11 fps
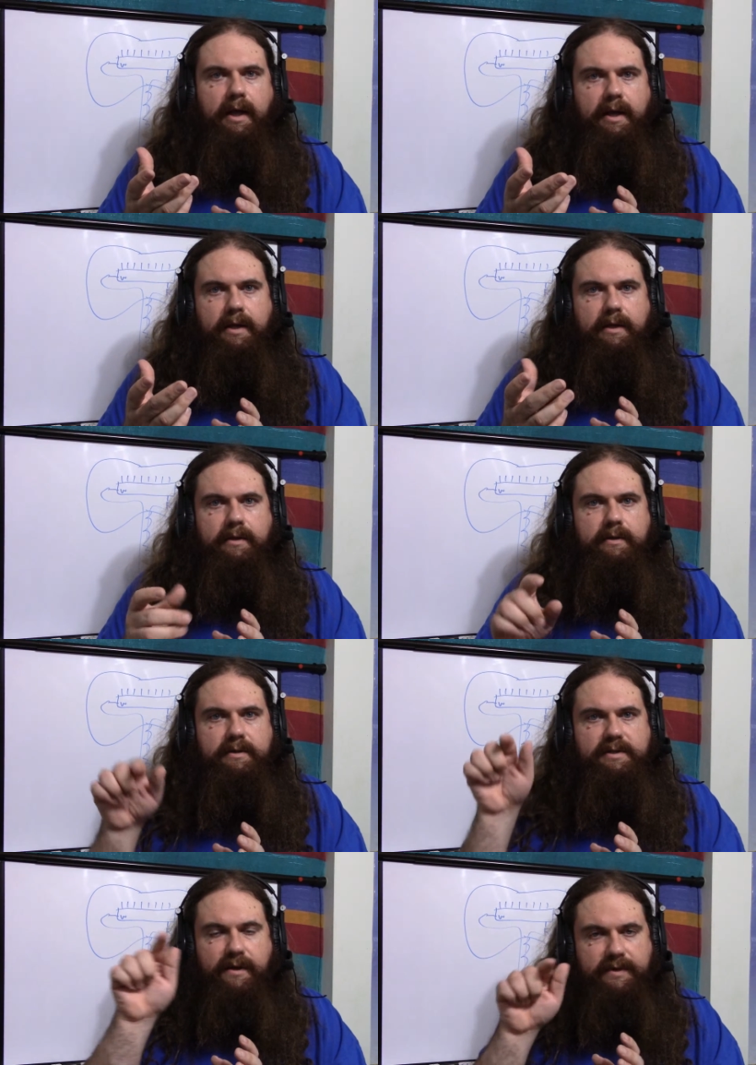a
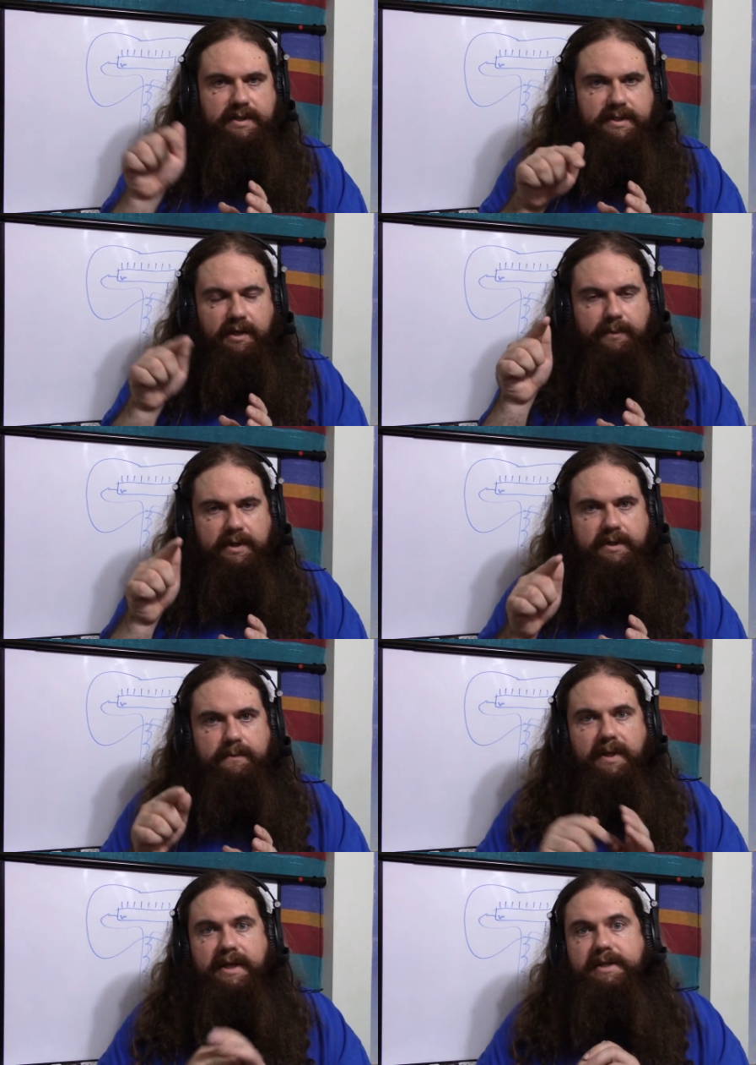seven segment
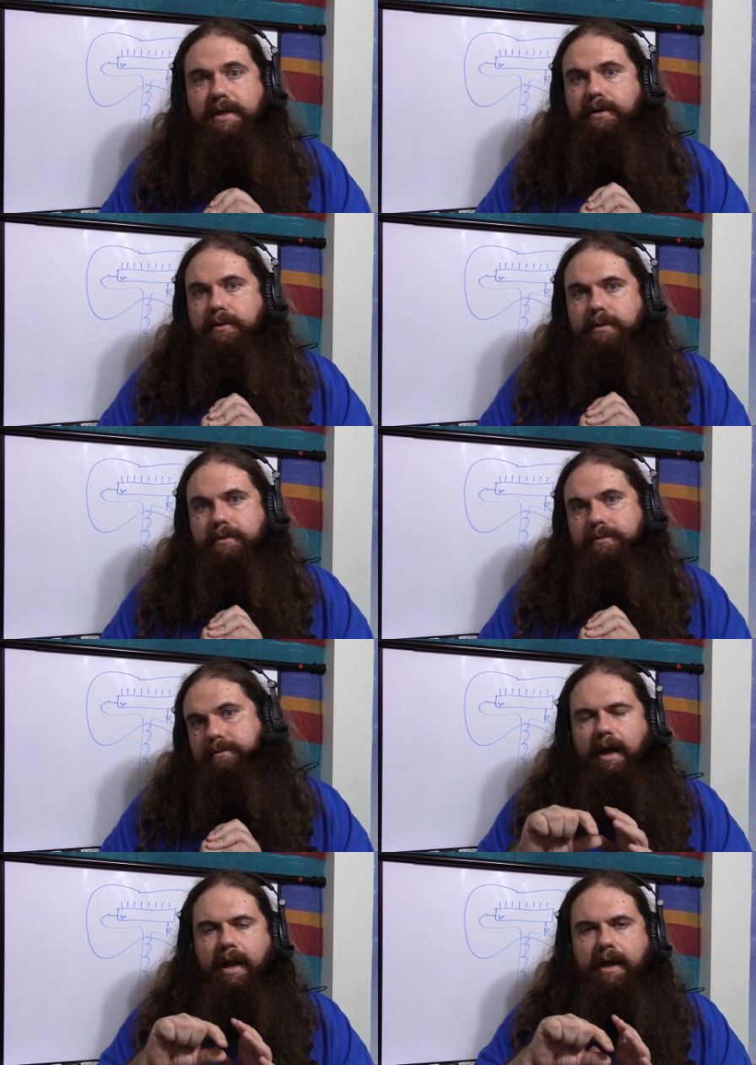display decoder.
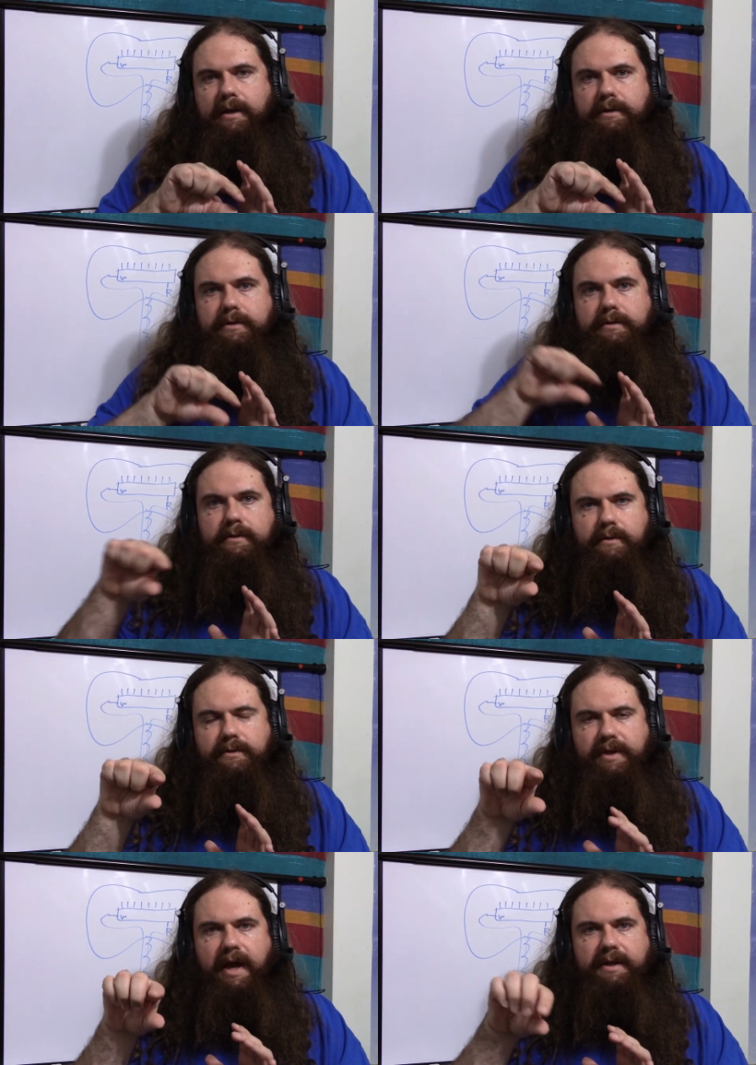And
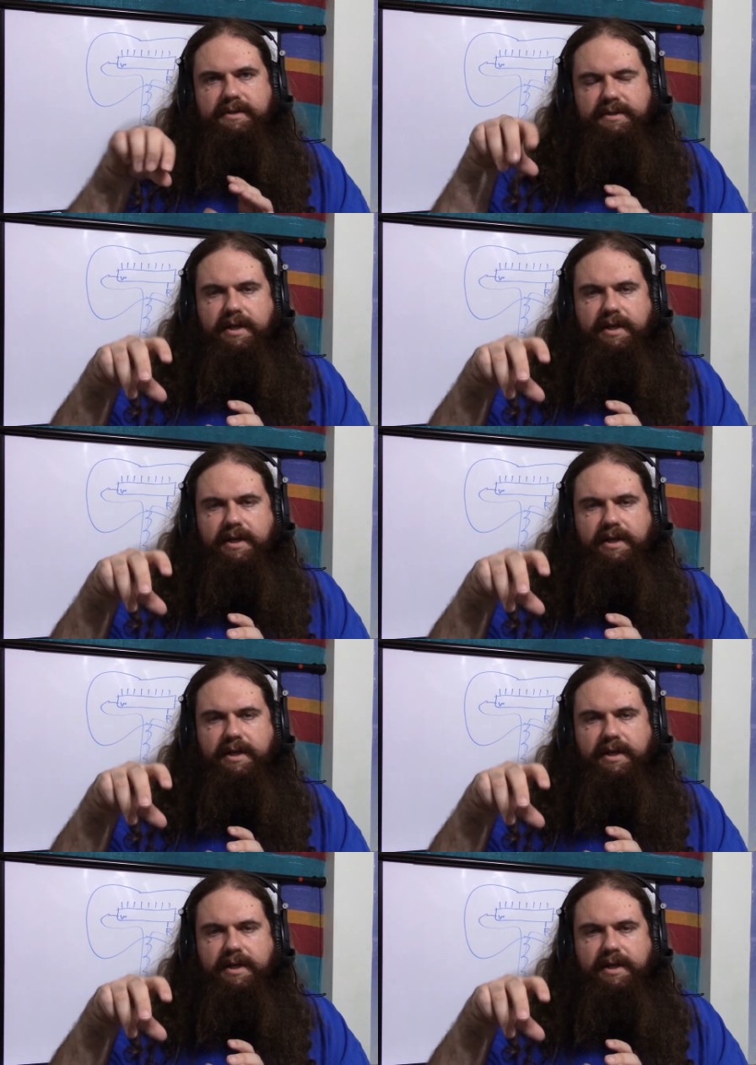that